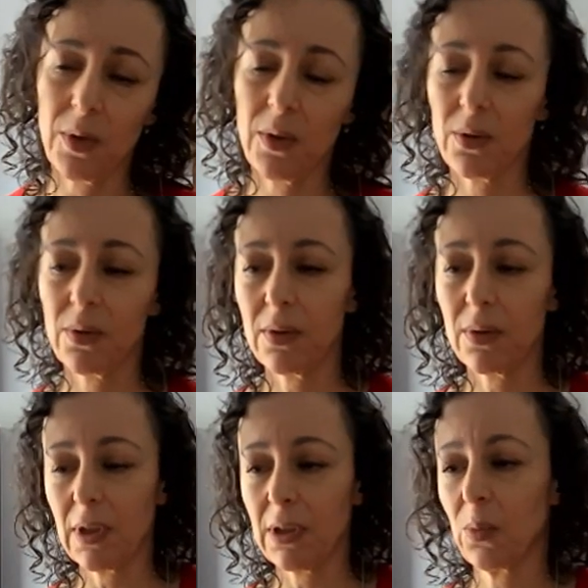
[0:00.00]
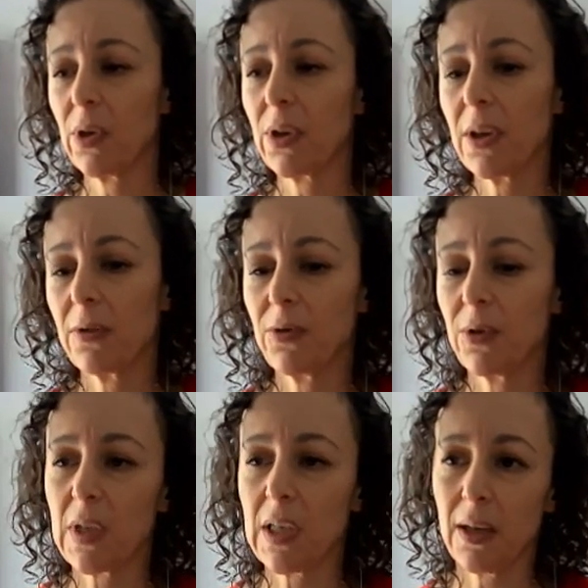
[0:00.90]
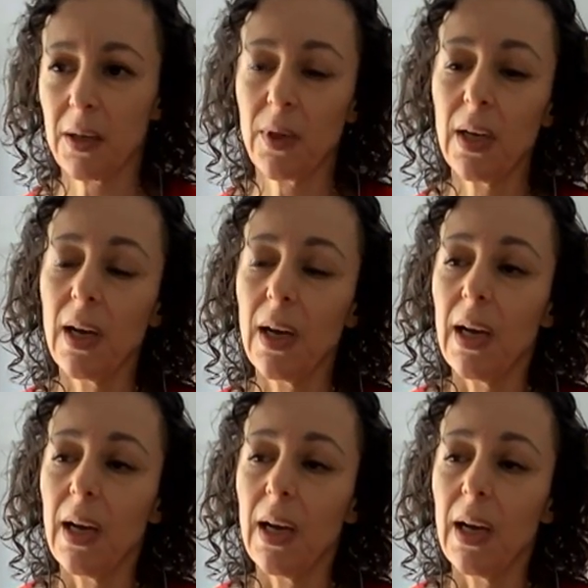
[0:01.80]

when you're working full time.